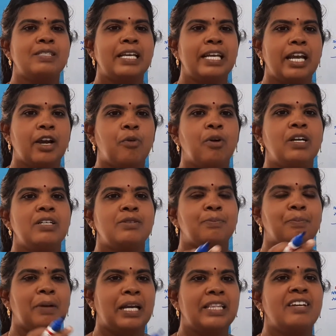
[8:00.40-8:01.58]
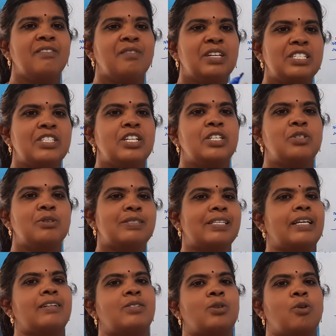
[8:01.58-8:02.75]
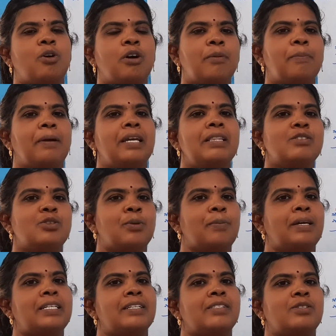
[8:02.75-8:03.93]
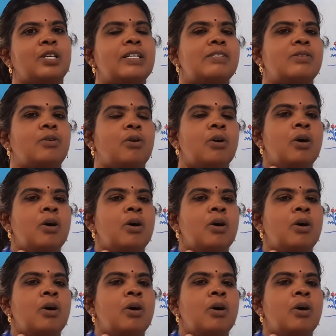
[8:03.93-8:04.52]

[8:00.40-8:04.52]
the young ones by the vegetative cells or by somatic cells.